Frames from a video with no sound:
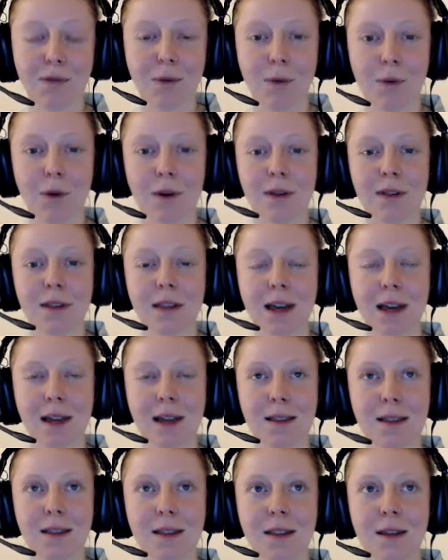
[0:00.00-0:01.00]
forward
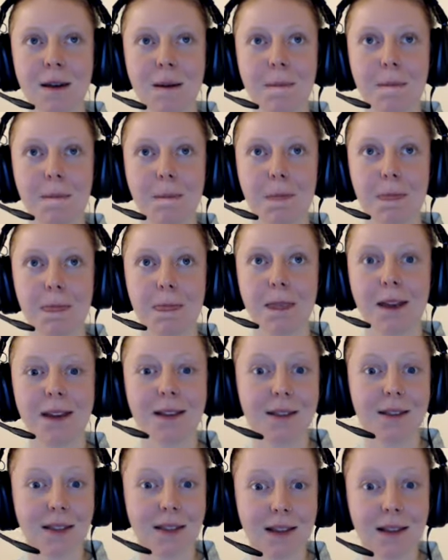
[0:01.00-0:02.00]
and
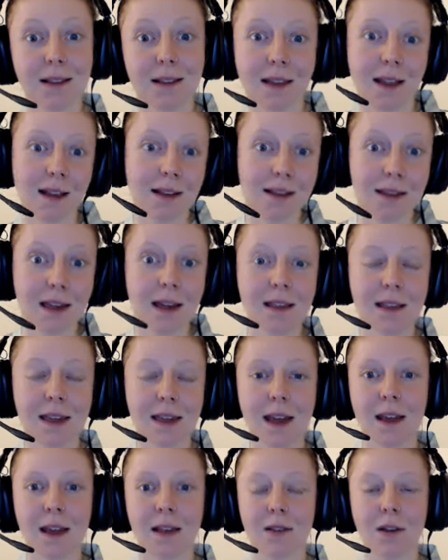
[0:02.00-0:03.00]
thus these next 10
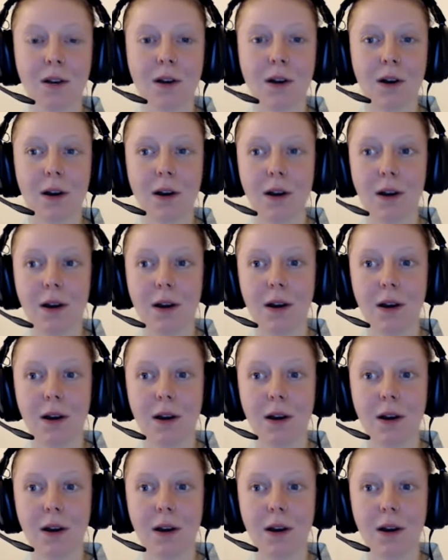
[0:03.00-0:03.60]
days are